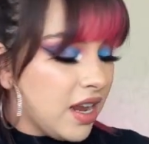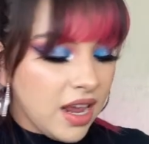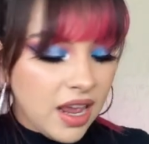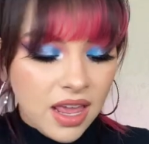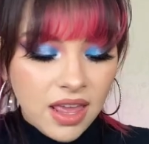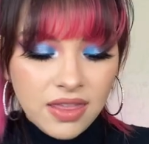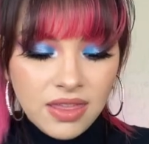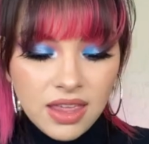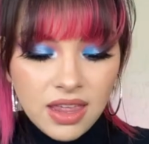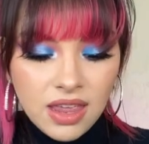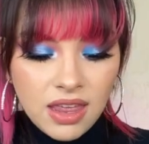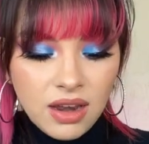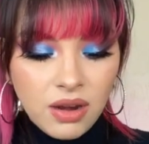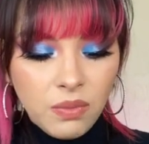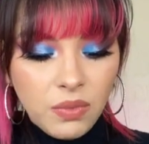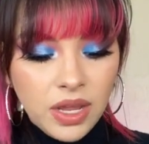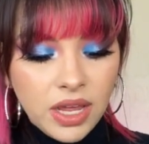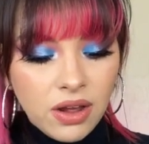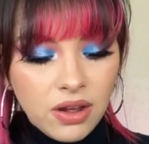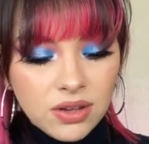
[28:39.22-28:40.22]
And then
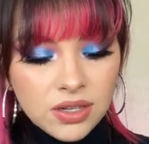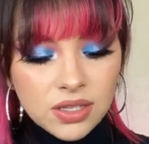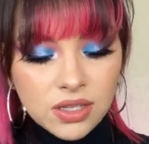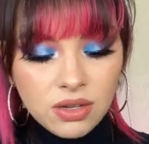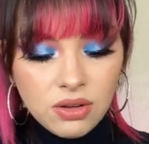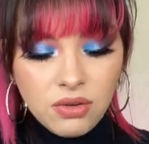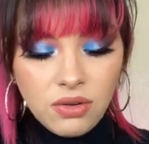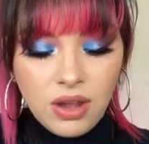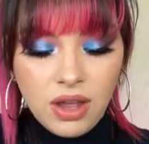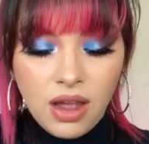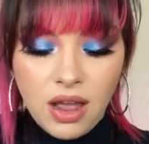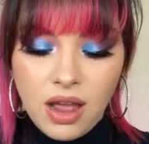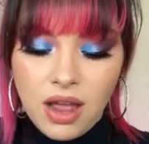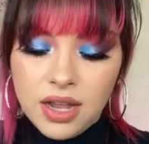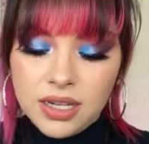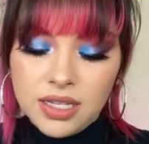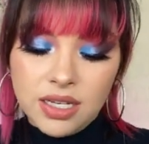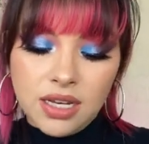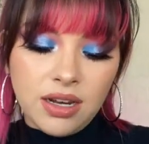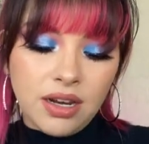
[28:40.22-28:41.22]
we also
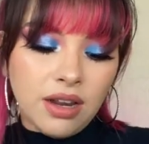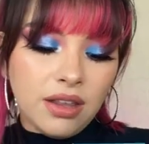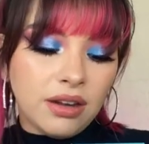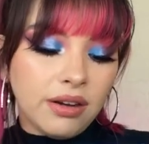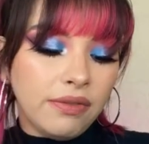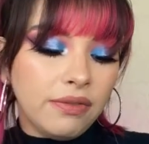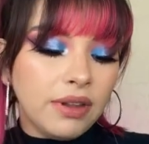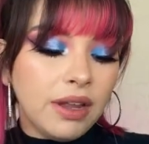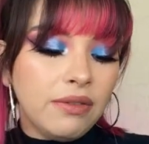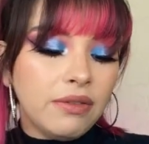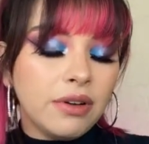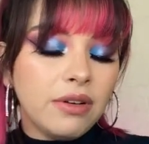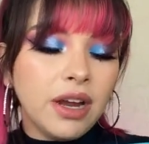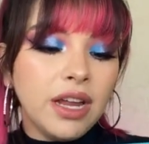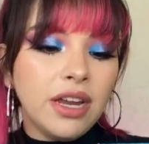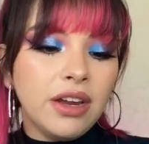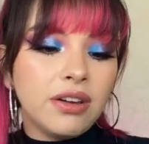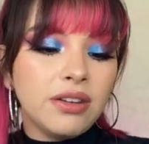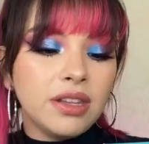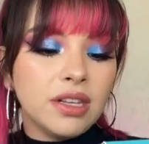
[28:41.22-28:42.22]
got another flavor right
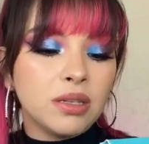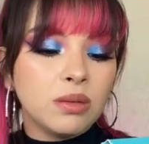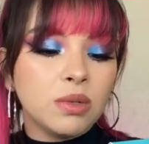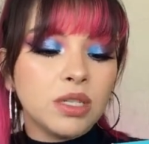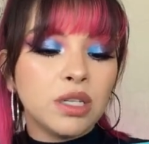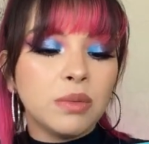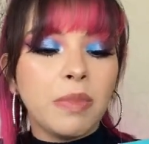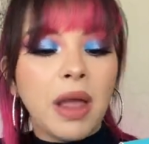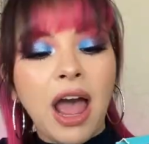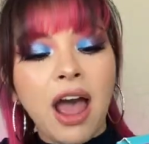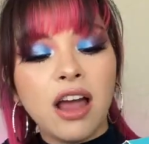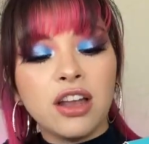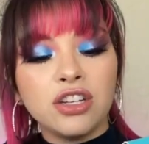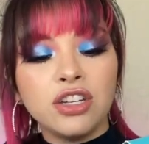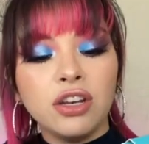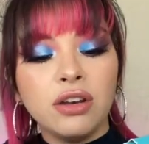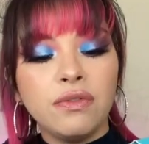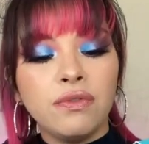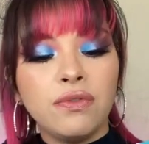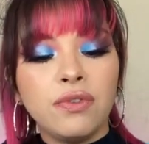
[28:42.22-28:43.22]
here. This one's
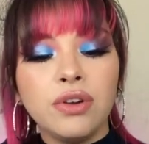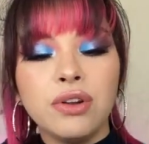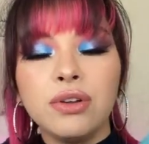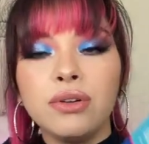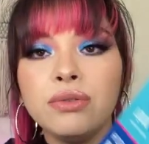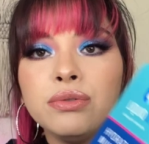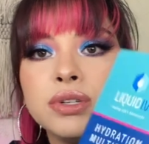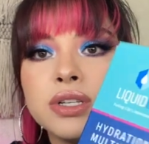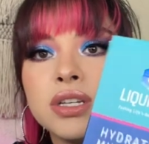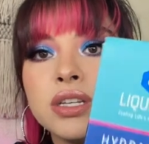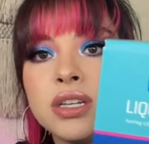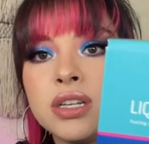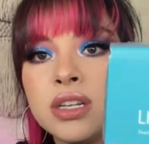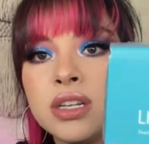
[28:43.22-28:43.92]
passion fruit.